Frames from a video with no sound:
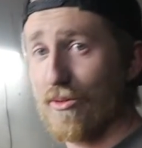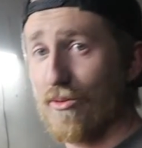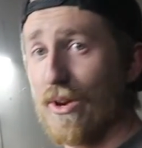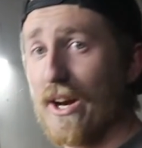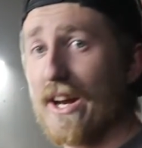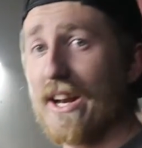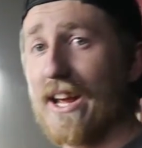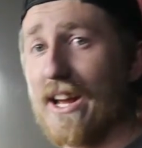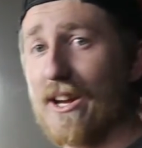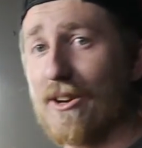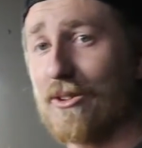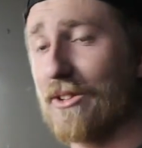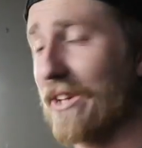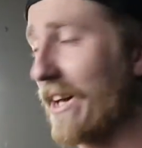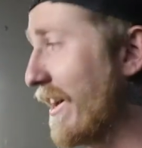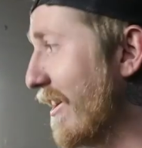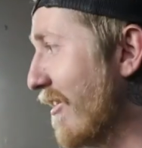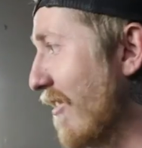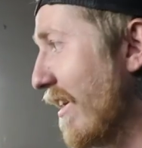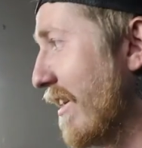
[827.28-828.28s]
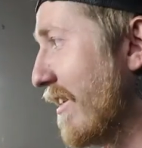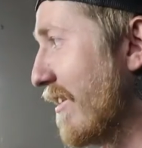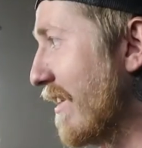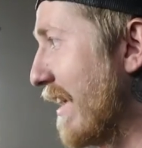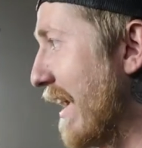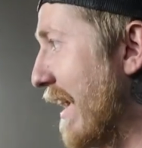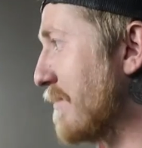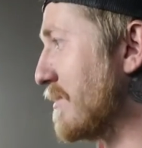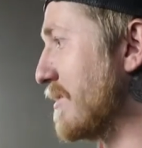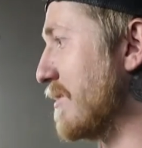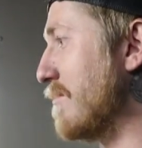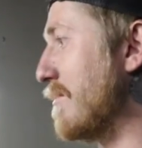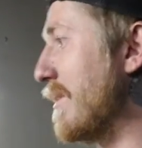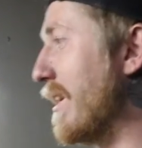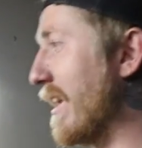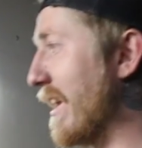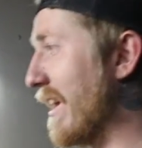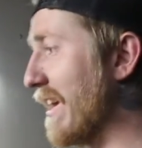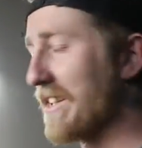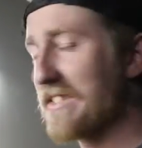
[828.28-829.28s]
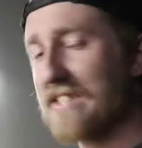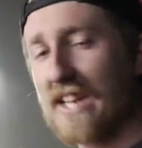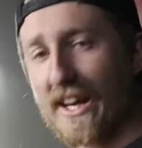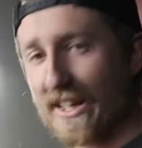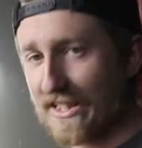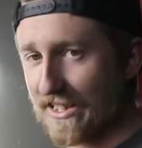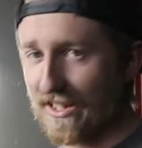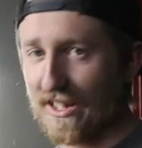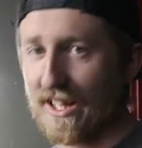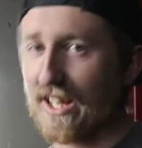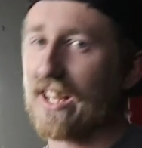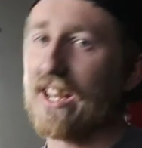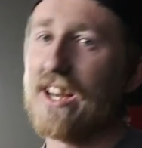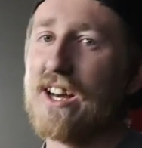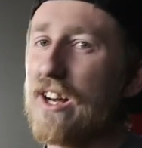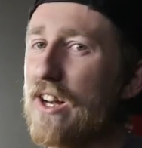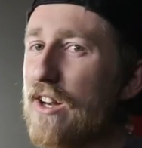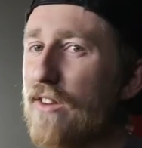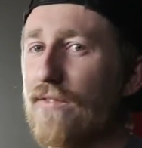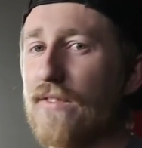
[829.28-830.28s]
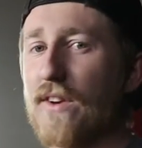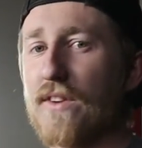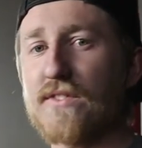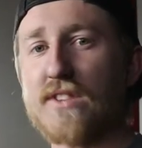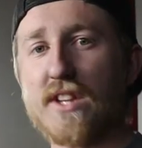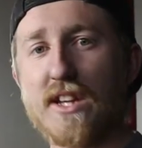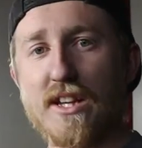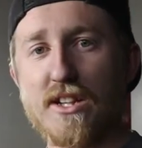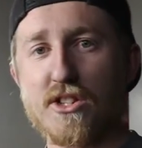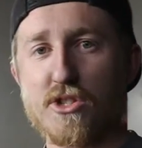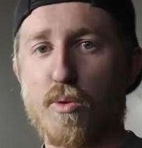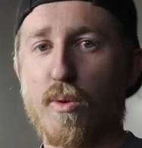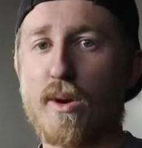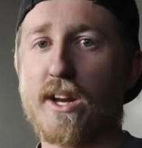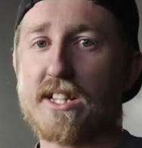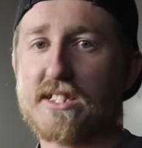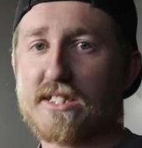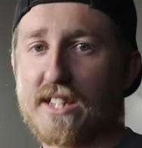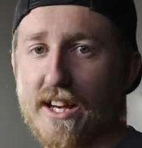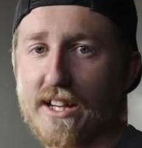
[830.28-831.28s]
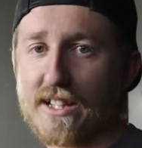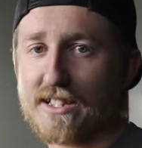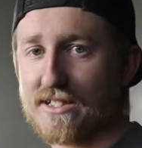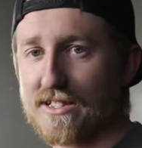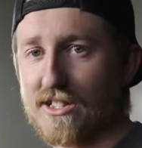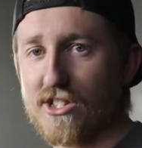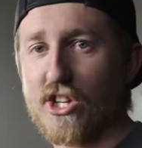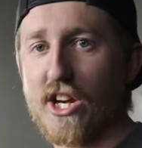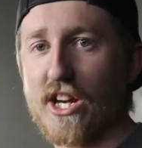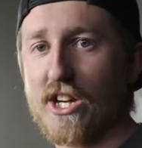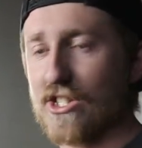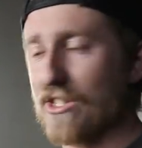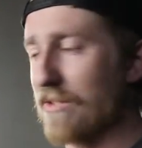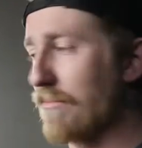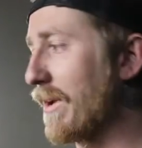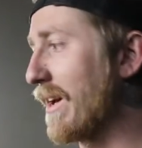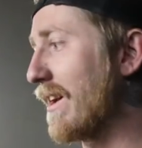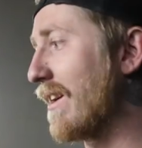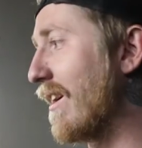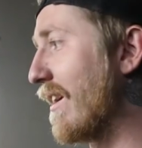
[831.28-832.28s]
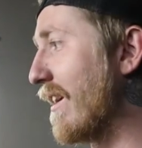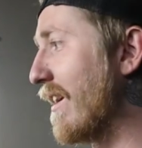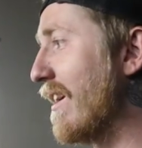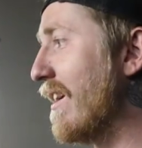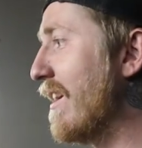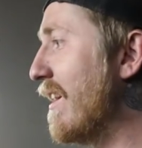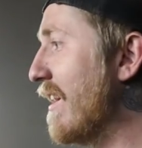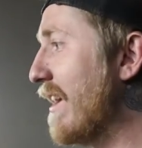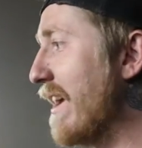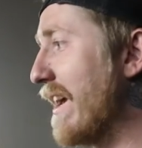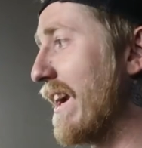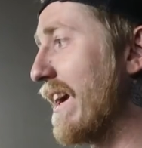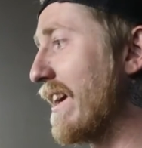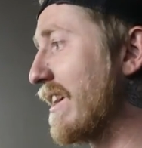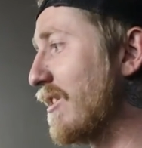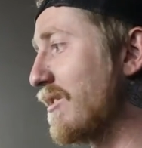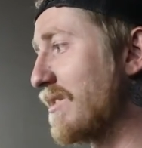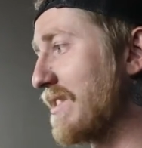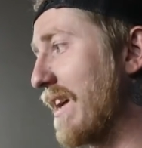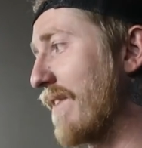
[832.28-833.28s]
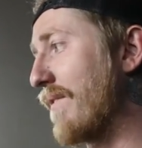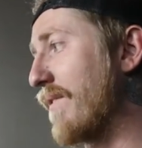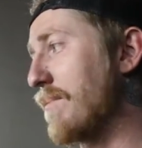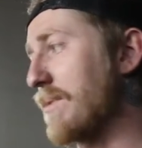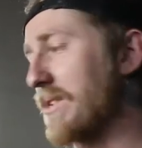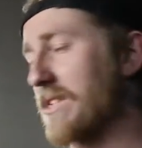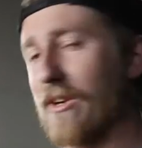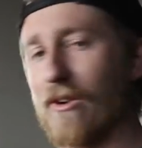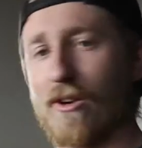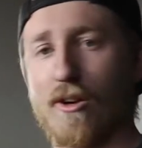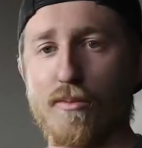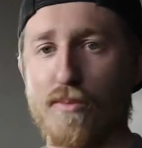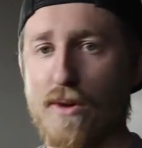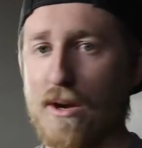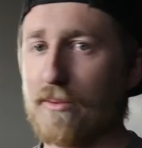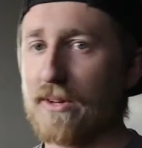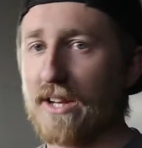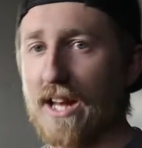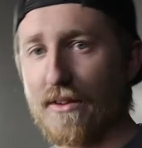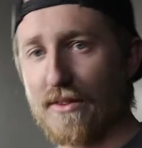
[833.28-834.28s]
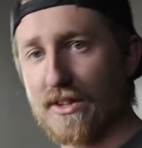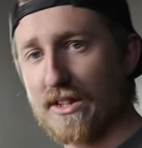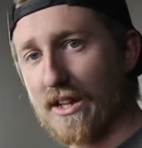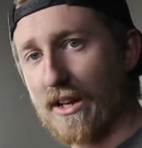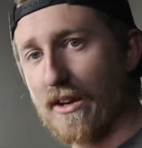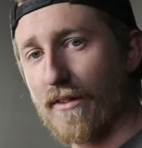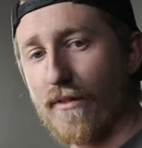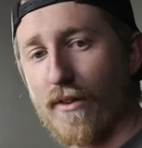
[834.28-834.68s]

The right angle die grinder, absolute money, and it takes like 15-20 seconds to change the bit on it. Yeah. And I use that for material prep on everything